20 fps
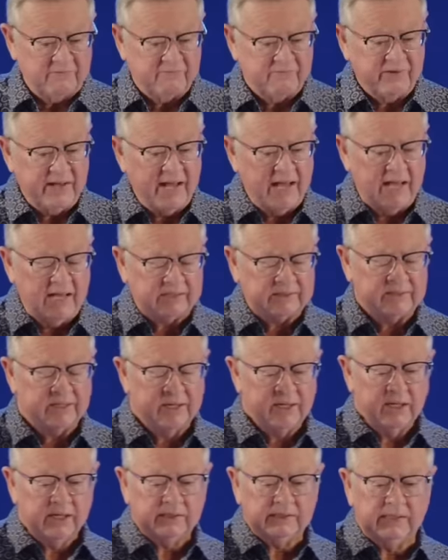In fact,
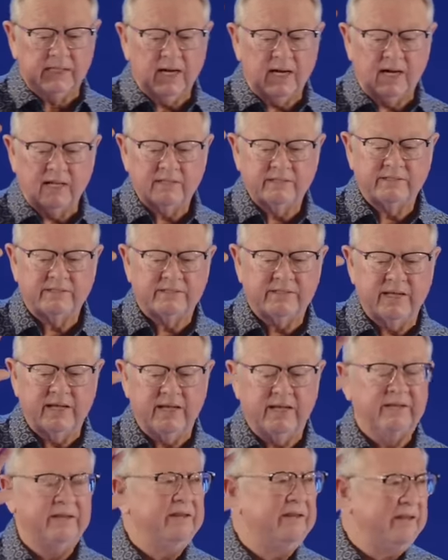God
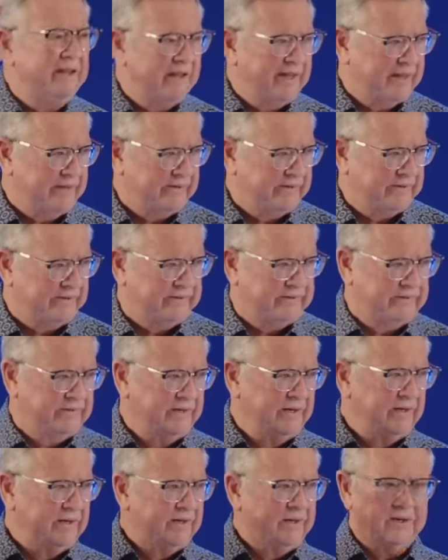said
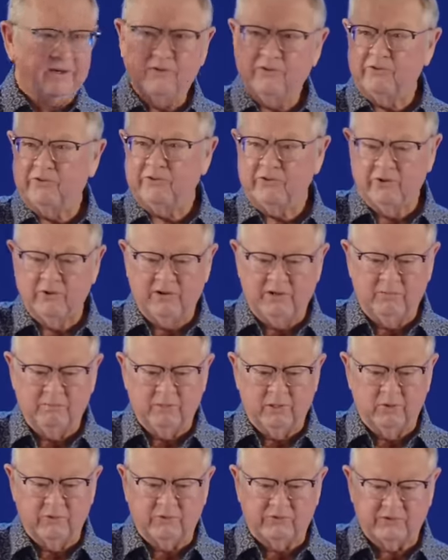this
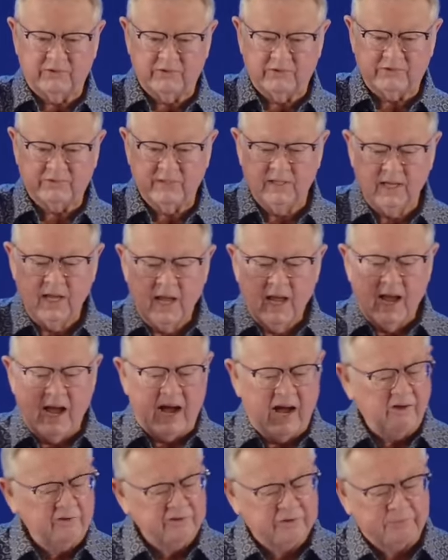concerning Moses
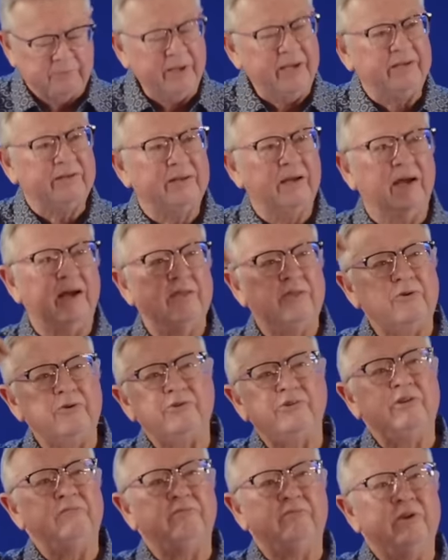I'll speak to
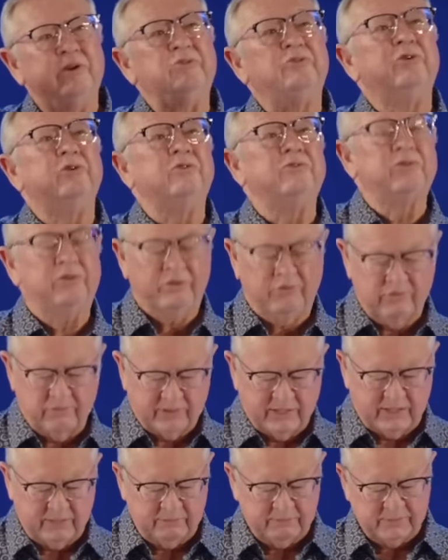others in visions and
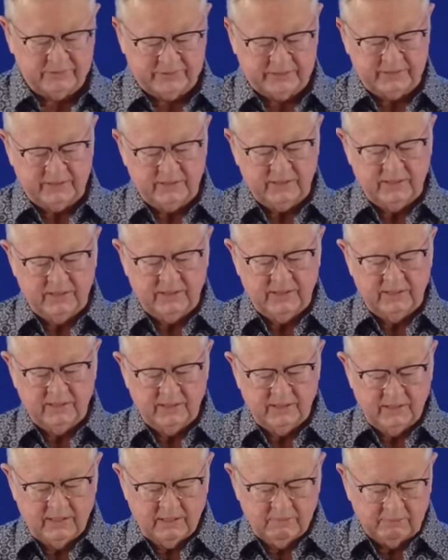dreams
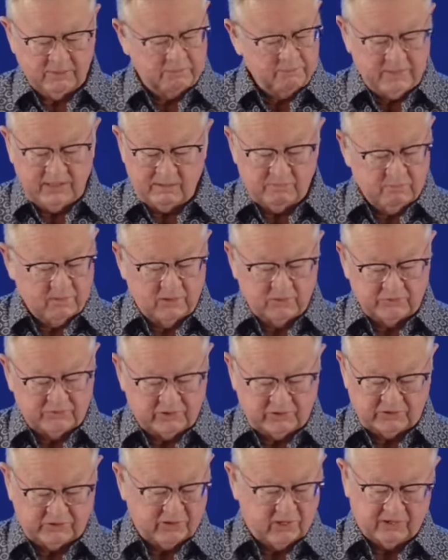but me and
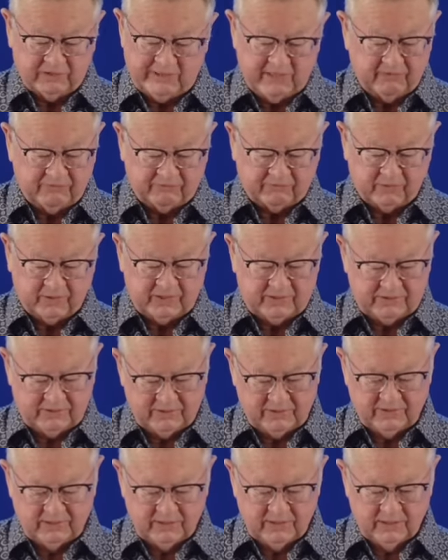Moses are
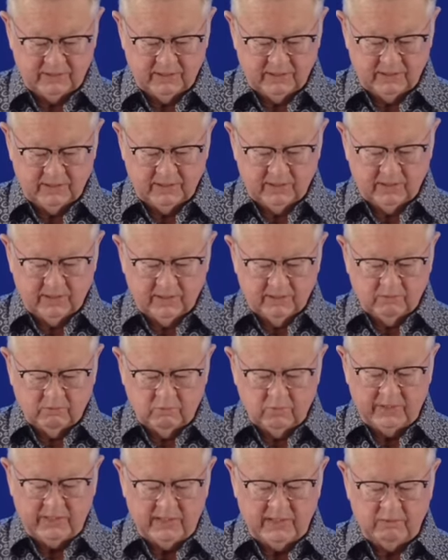different.
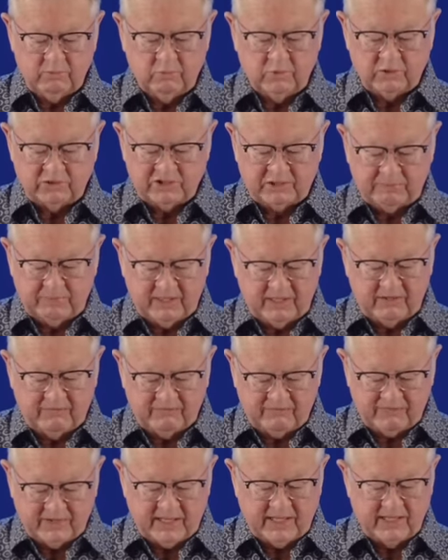We will speak
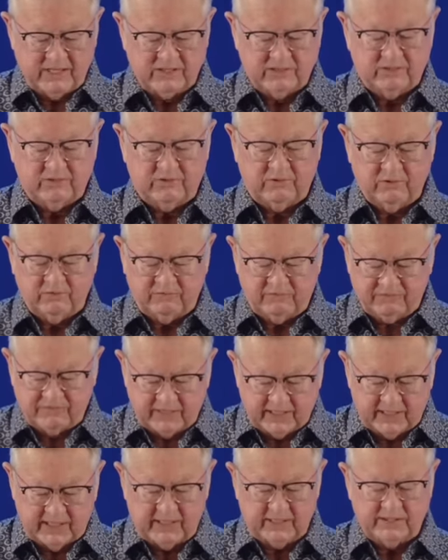face to
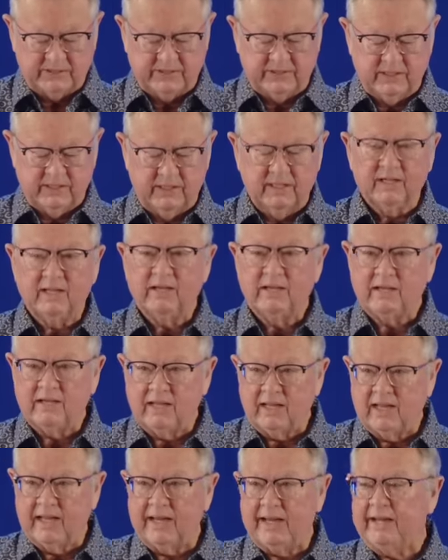face
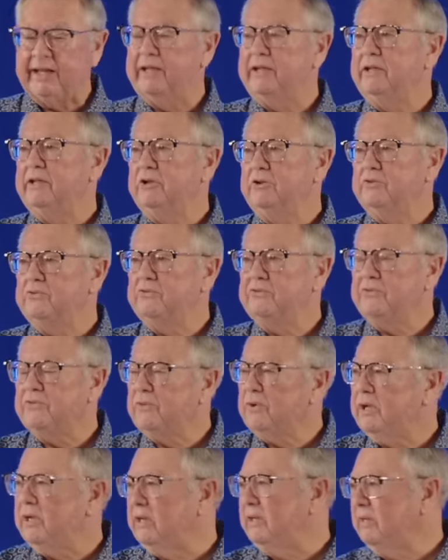like
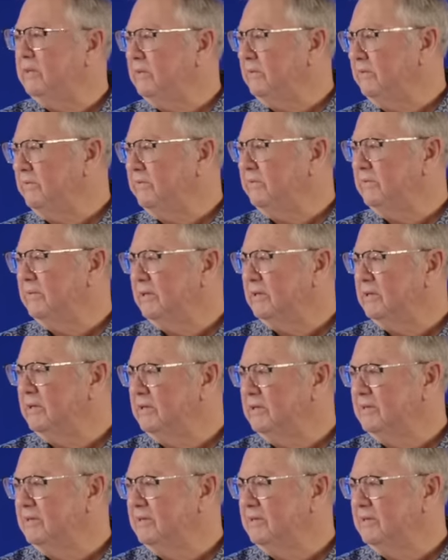friends.